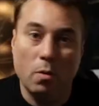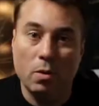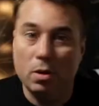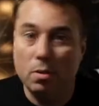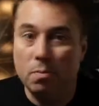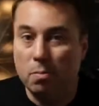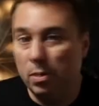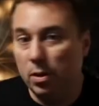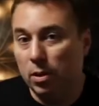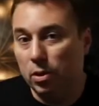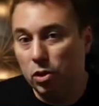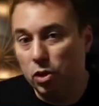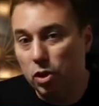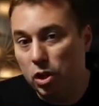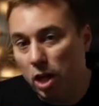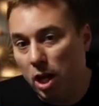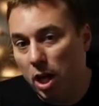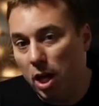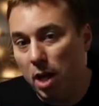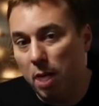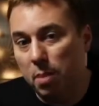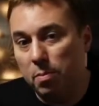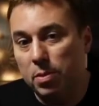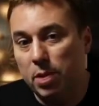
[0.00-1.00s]
we build
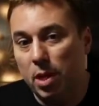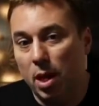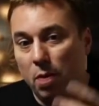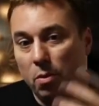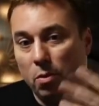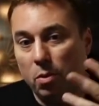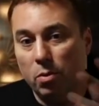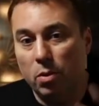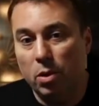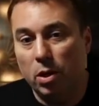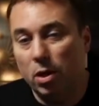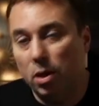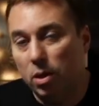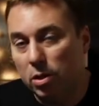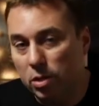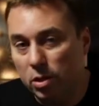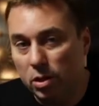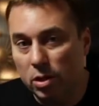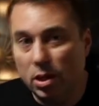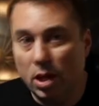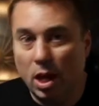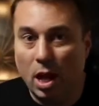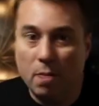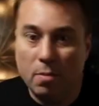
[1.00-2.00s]
ships, how we're working on
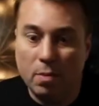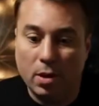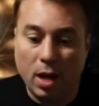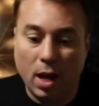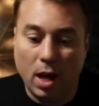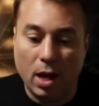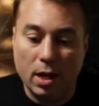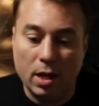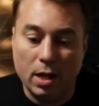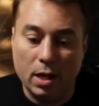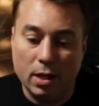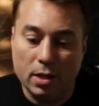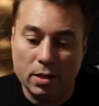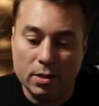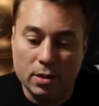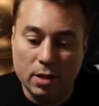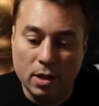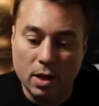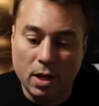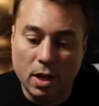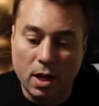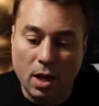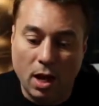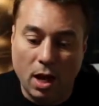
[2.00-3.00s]
certain game mechanics,
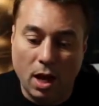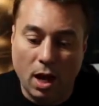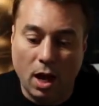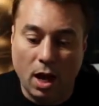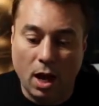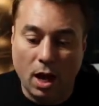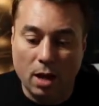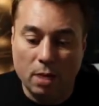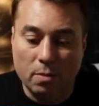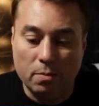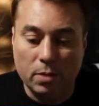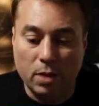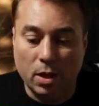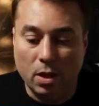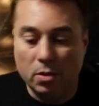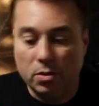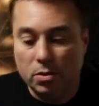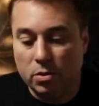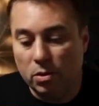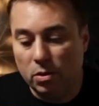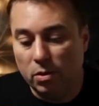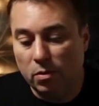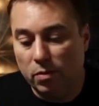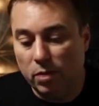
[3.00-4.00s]

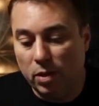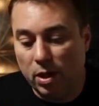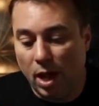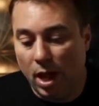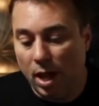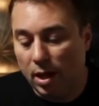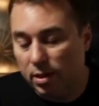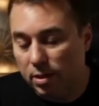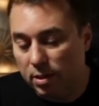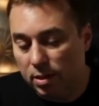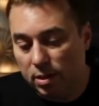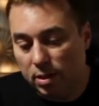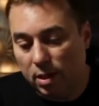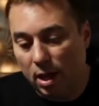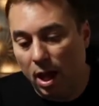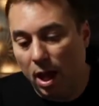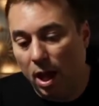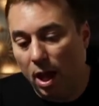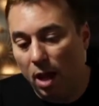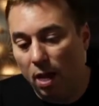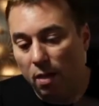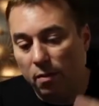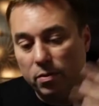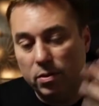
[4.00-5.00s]
sort of the Ask the
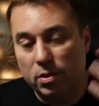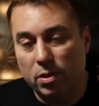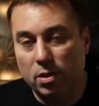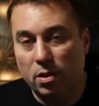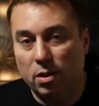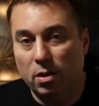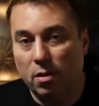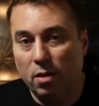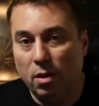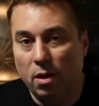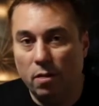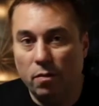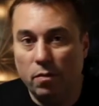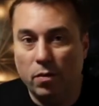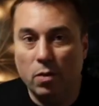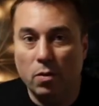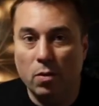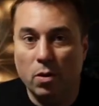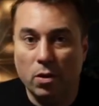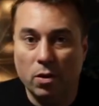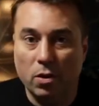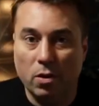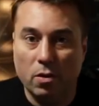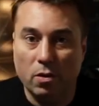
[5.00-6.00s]
Devs and a few
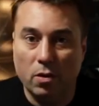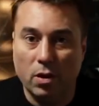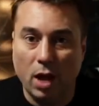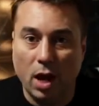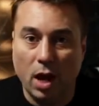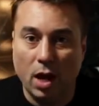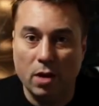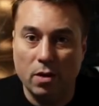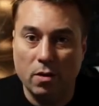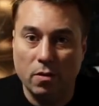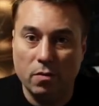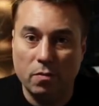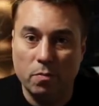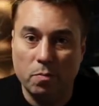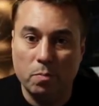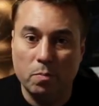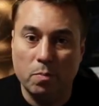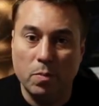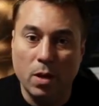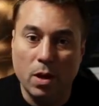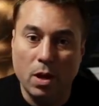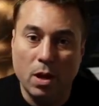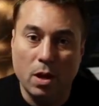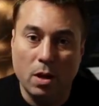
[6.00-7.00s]
other kind of
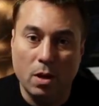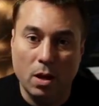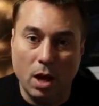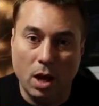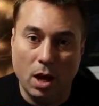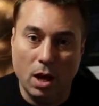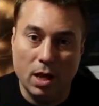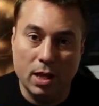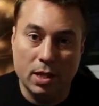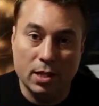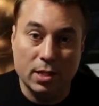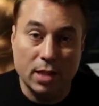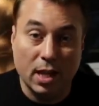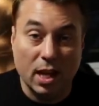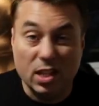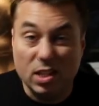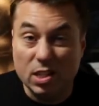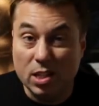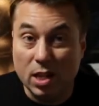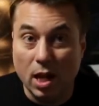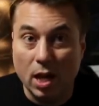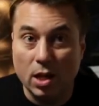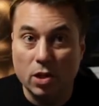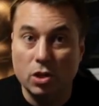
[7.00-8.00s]
inside
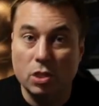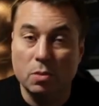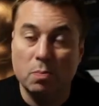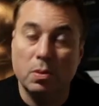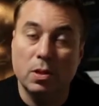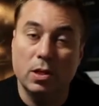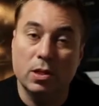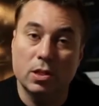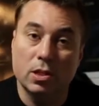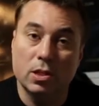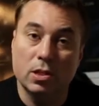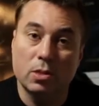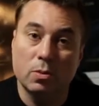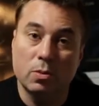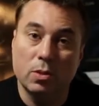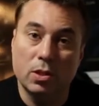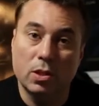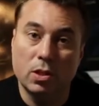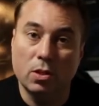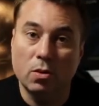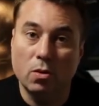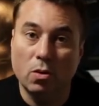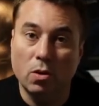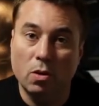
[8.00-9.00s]
CIG pieces that we
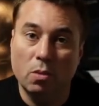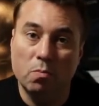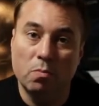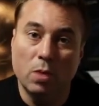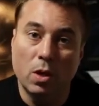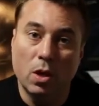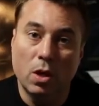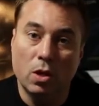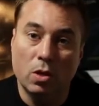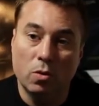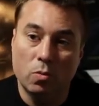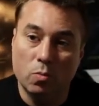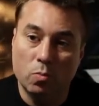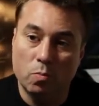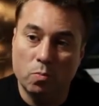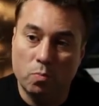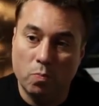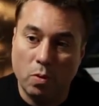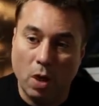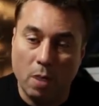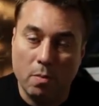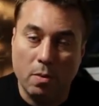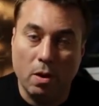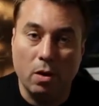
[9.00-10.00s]
do.
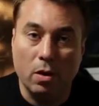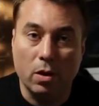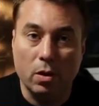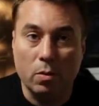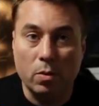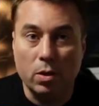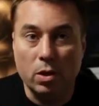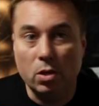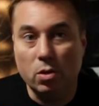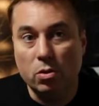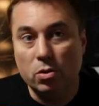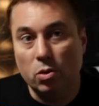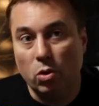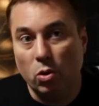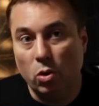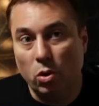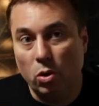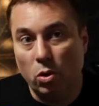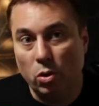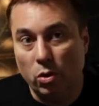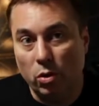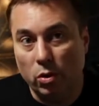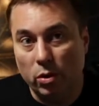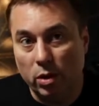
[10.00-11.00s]
Primarily we use
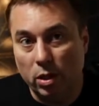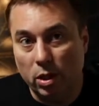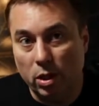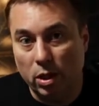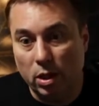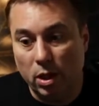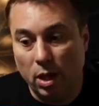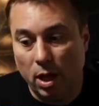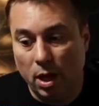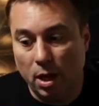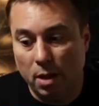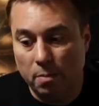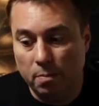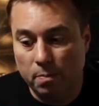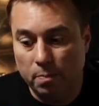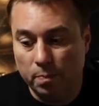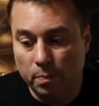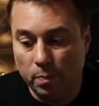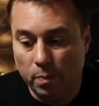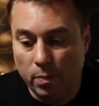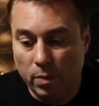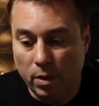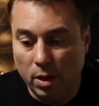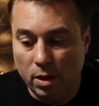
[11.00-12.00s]
all the
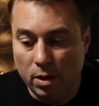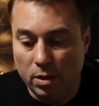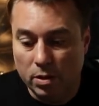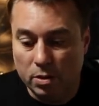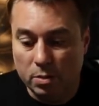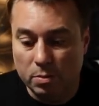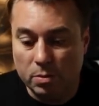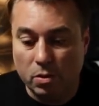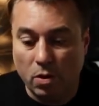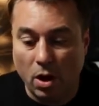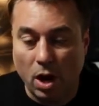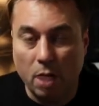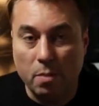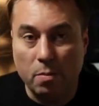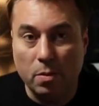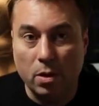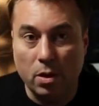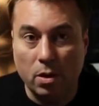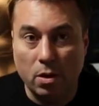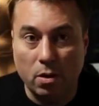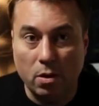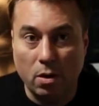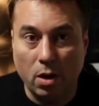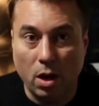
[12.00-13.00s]

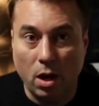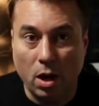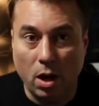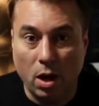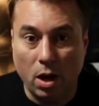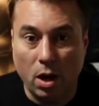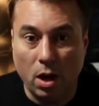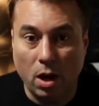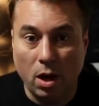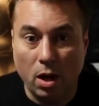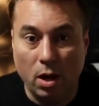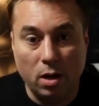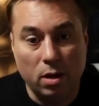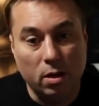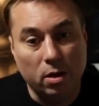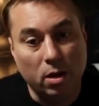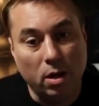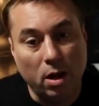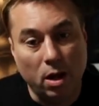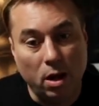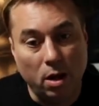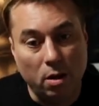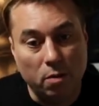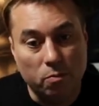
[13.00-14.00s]

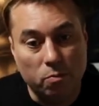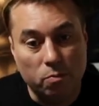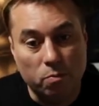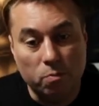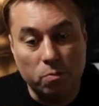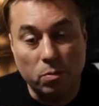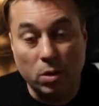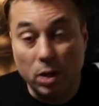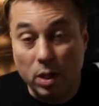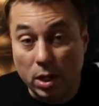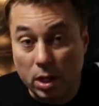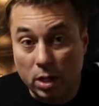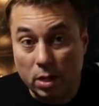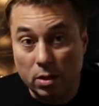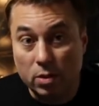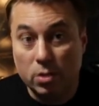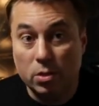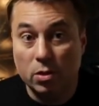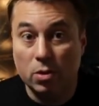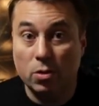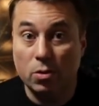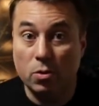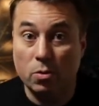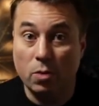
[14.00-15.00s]
subscriber money
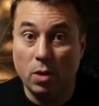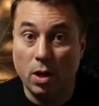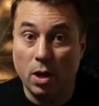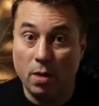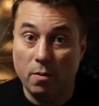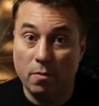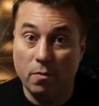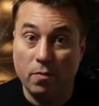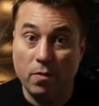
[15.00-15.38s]
to